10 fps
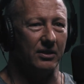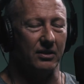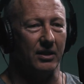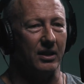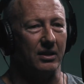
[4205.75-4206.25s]
And
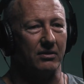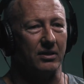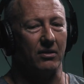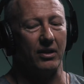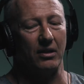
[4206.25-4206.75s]
so,
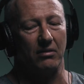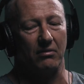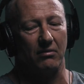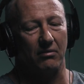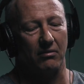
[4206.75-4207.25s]

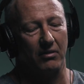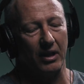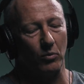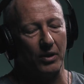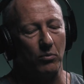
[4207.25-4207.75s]

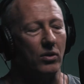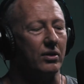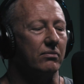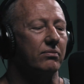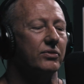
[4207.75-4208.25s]
then we
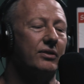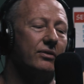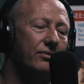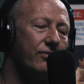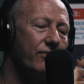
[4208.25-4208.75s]
want to
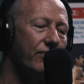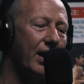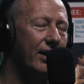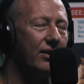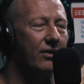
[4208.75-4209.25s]
sort of,
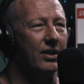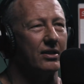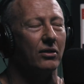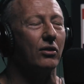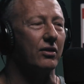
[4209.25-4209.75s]
and
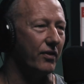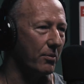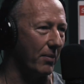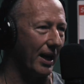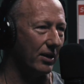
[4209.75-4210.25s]
there's a lot of
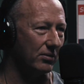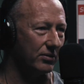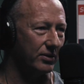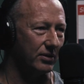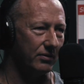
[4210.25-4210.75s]
the
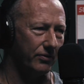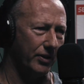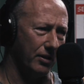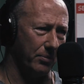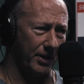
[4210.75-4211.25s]
male sort of,
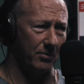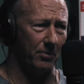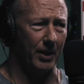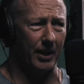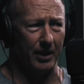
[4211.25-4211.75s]
become
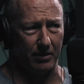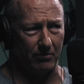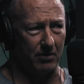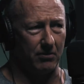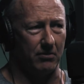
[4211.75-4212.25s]
a man
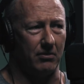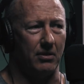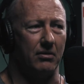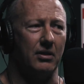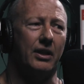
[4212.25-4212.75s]

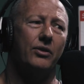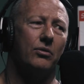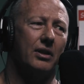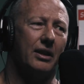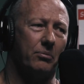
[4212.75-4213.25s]
and
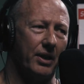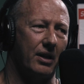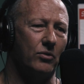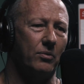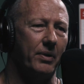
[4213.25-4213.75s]
do all that,
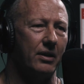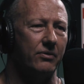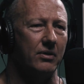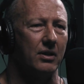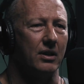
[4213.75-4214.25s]
become more
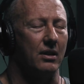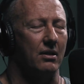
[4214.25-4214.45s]
powerful.